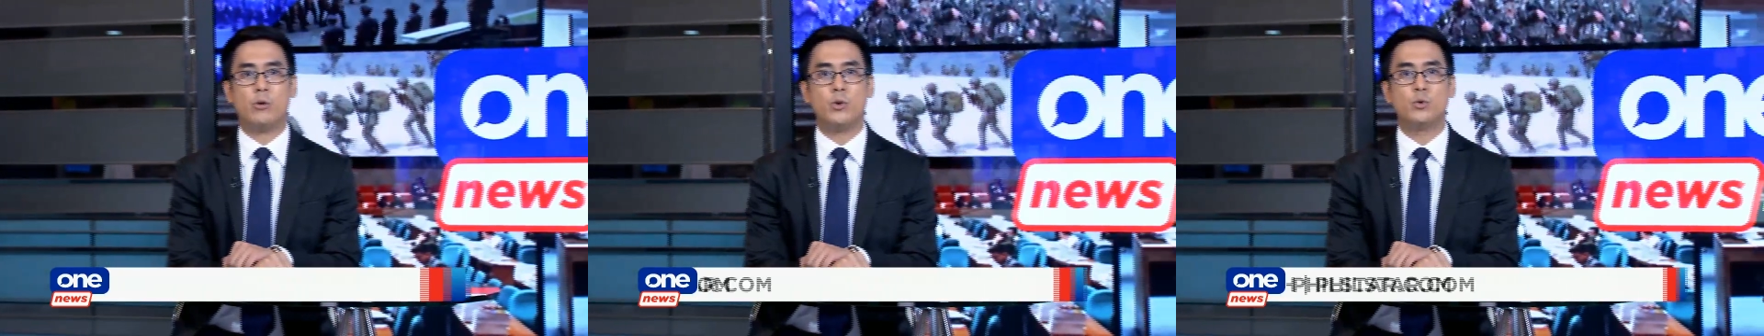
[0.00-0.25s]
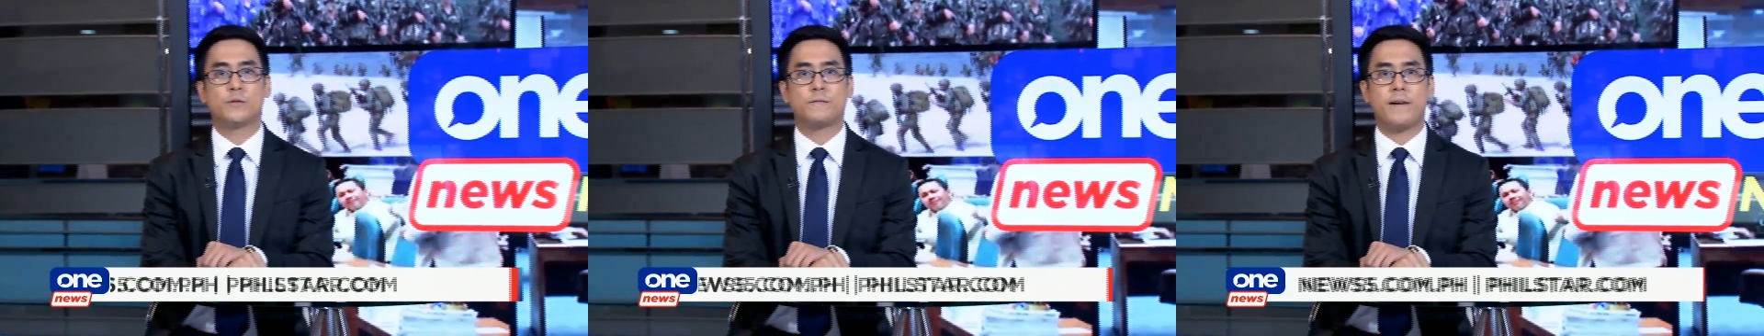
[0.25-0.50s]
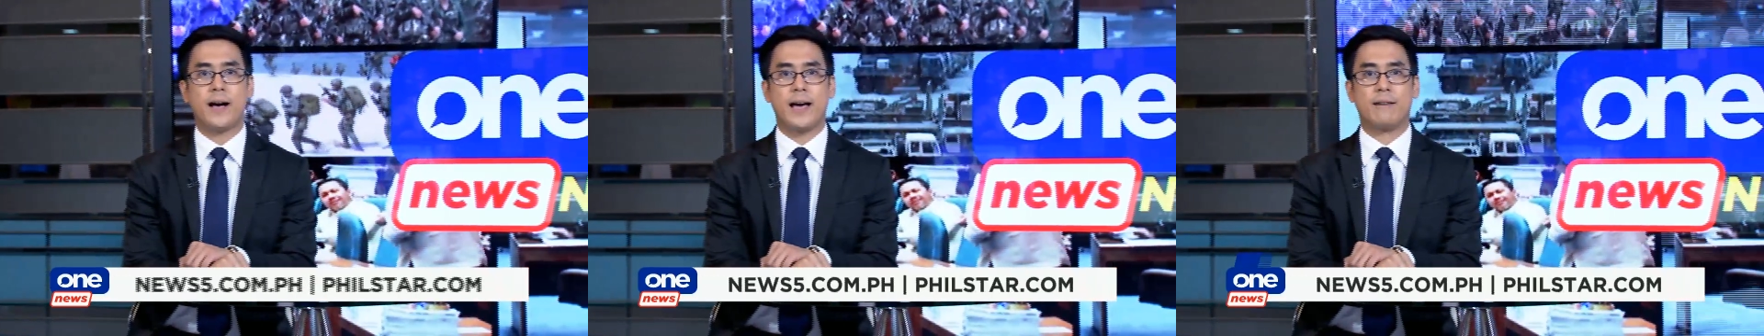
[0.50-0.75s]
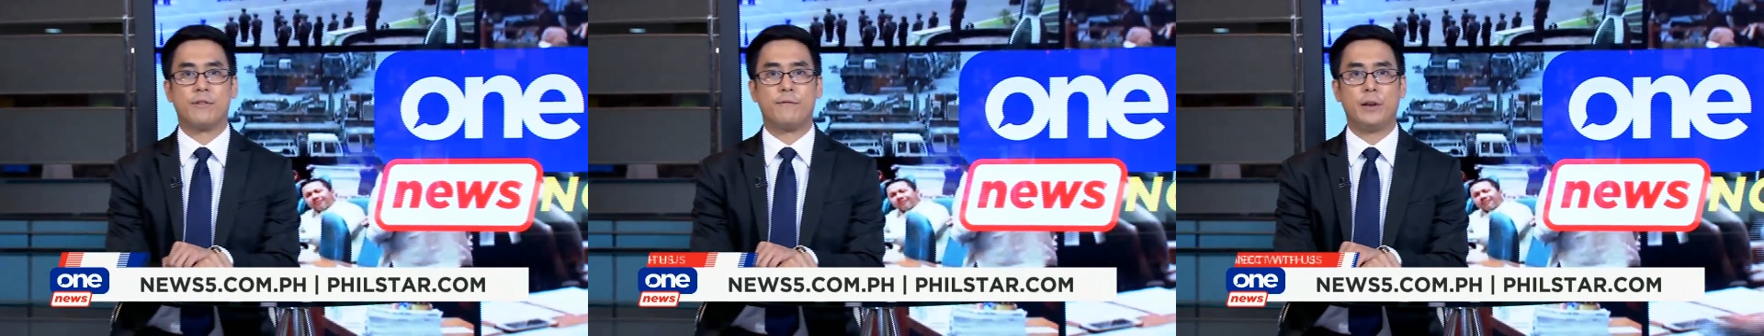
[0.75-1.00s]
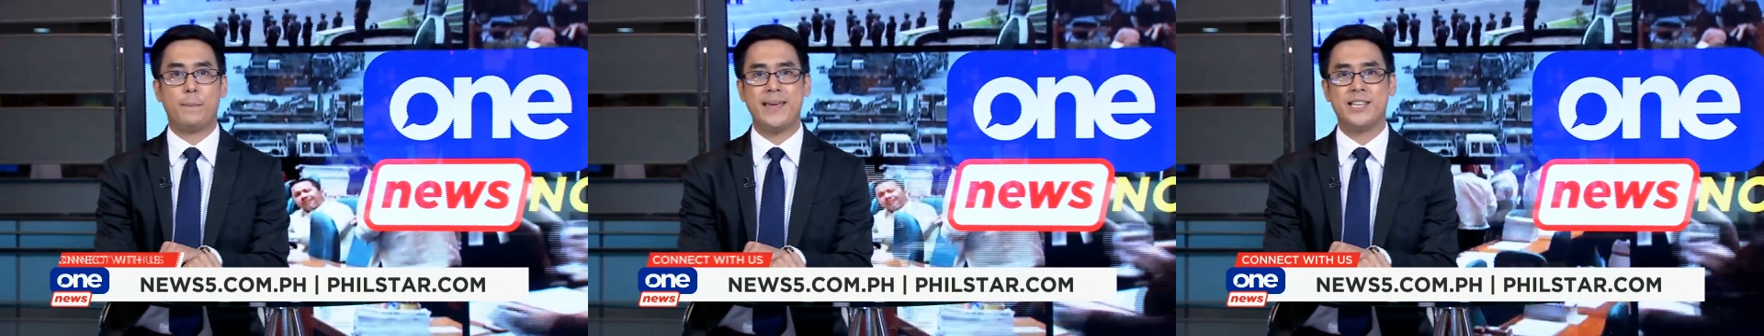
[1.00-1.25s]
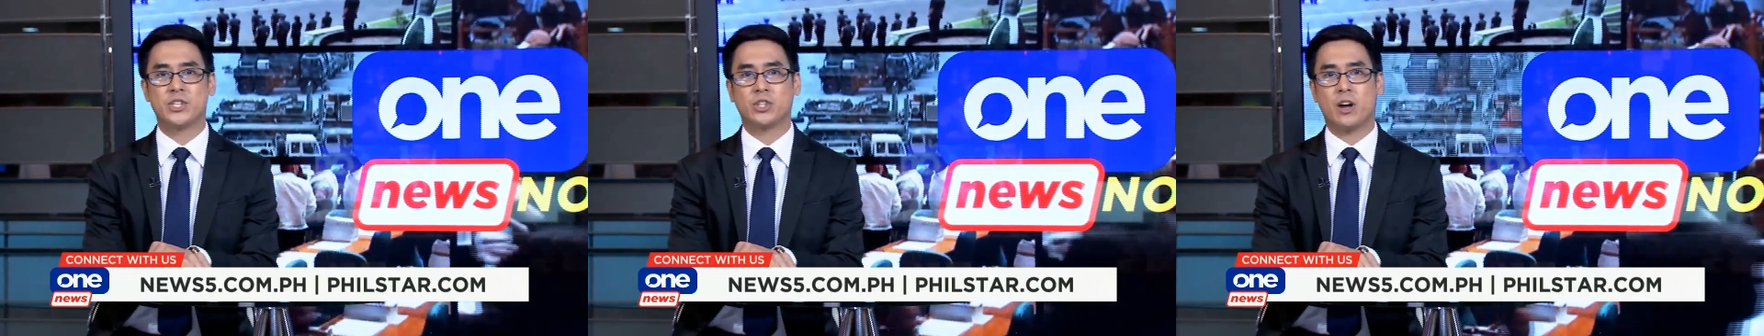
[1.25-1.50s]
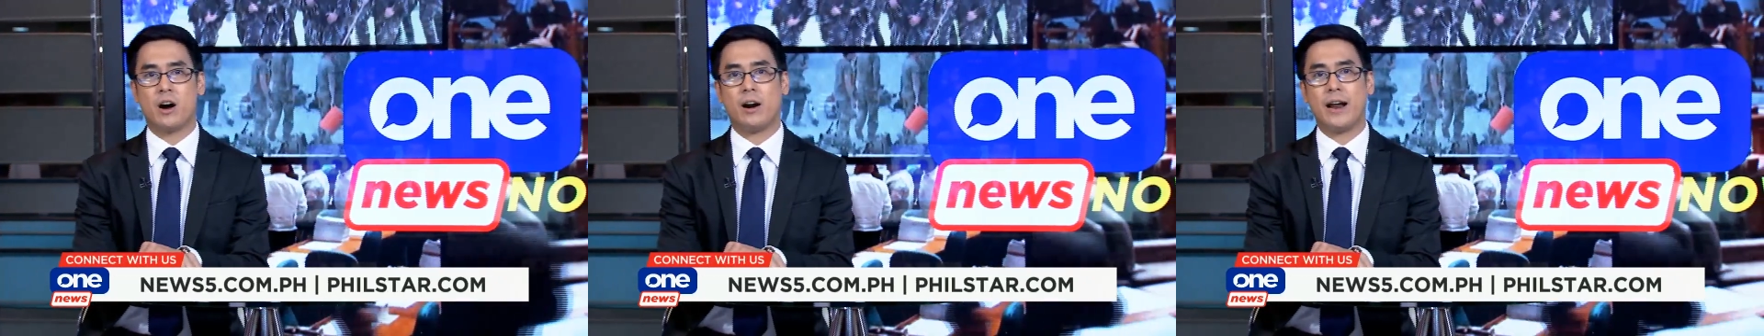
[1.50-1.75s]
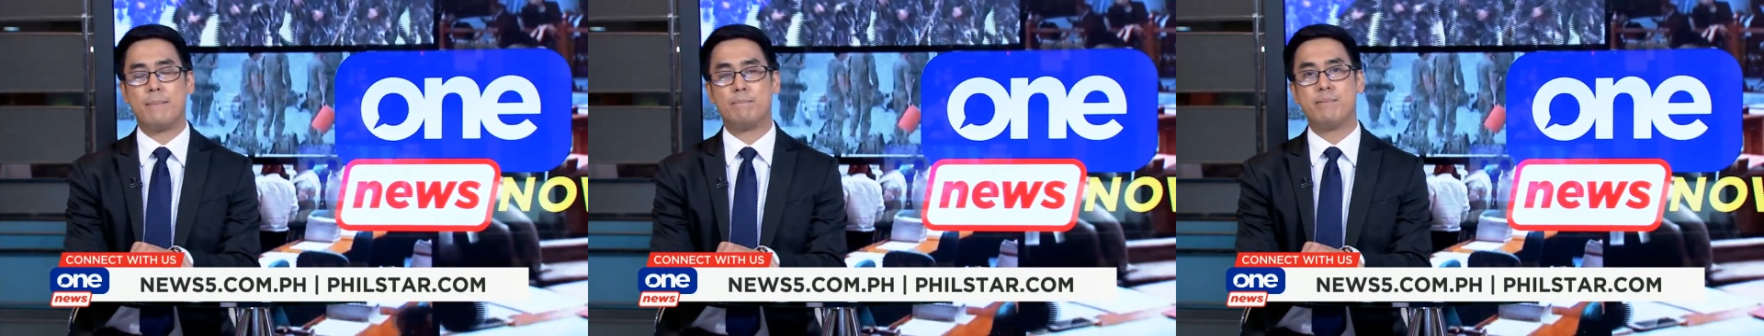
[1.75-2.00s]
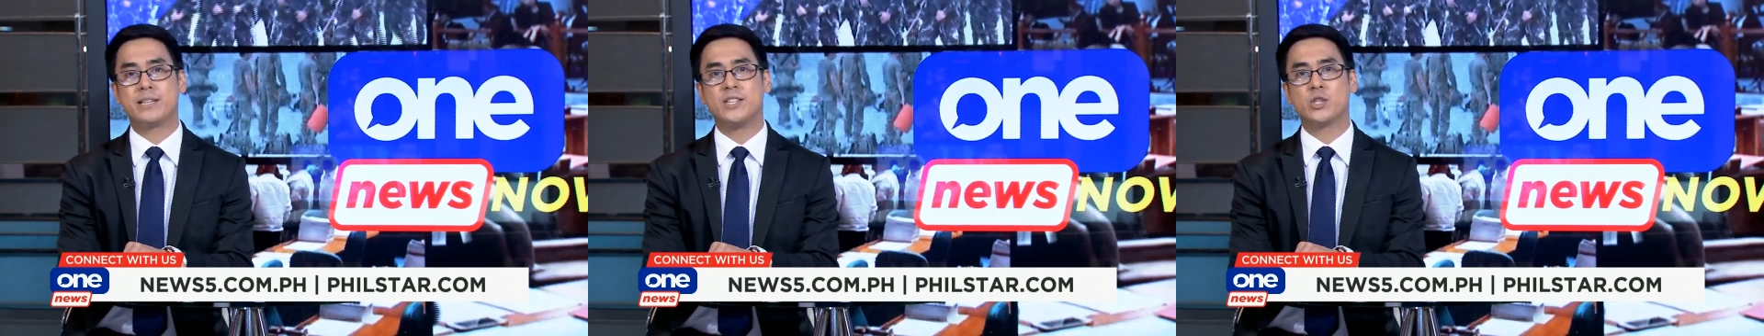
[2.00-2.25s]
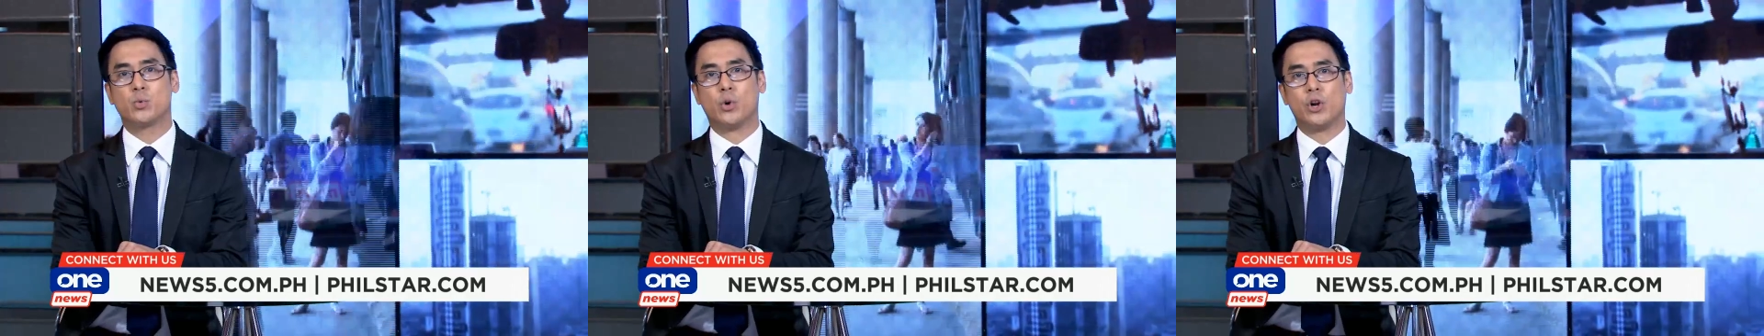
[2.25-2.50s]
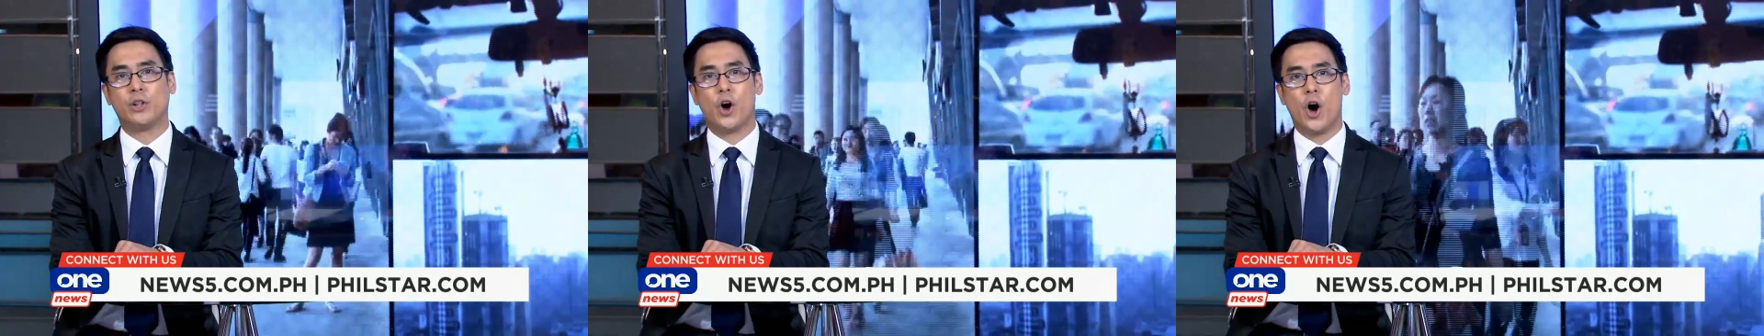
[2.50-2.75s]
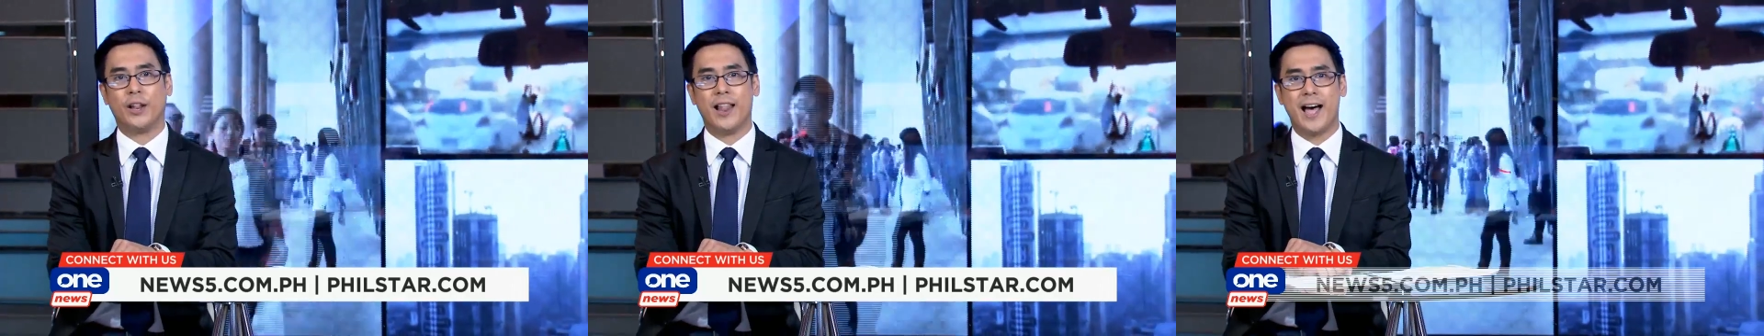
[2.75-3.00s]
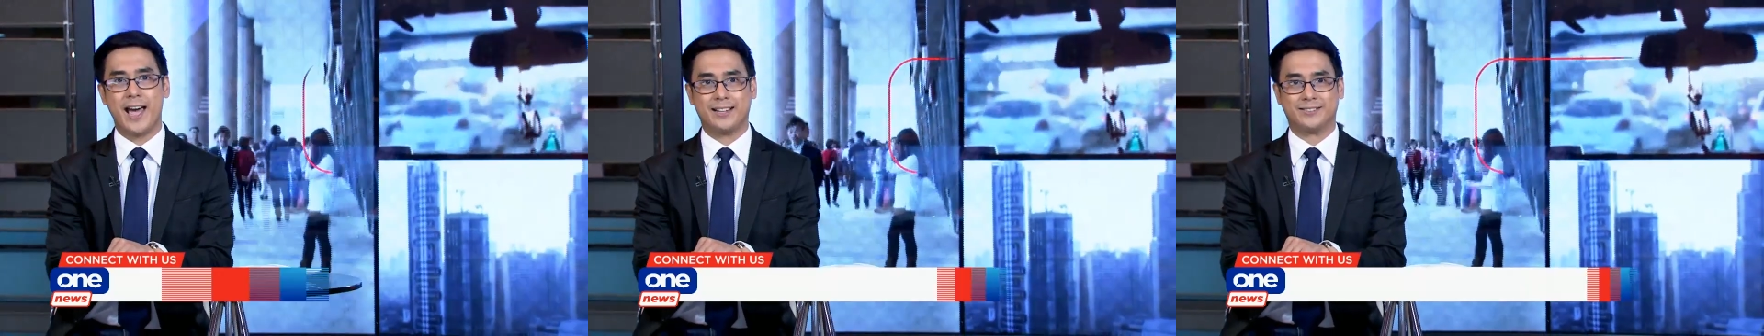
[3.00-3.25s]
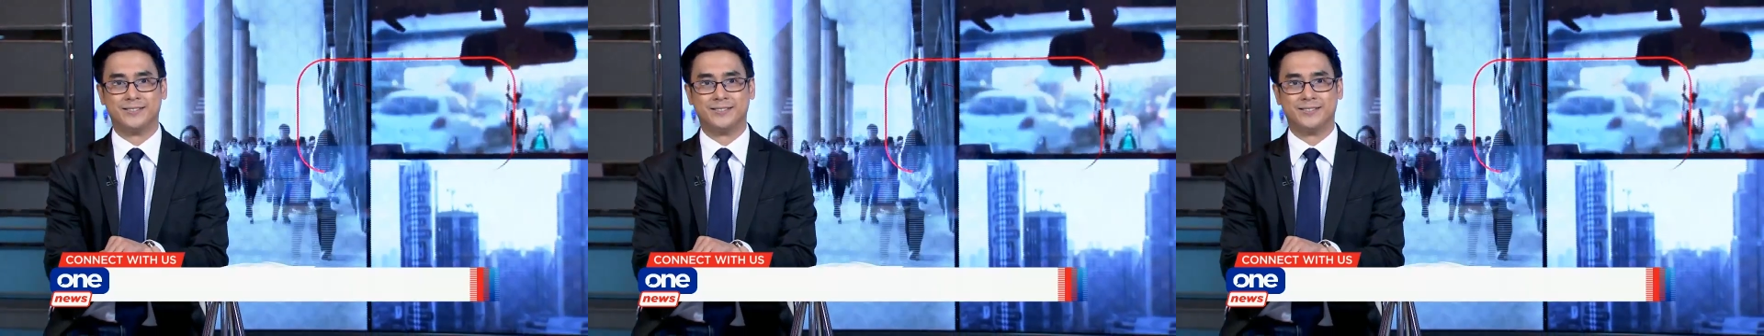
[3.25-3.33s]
News 5, the Philippine Star, and Business World online.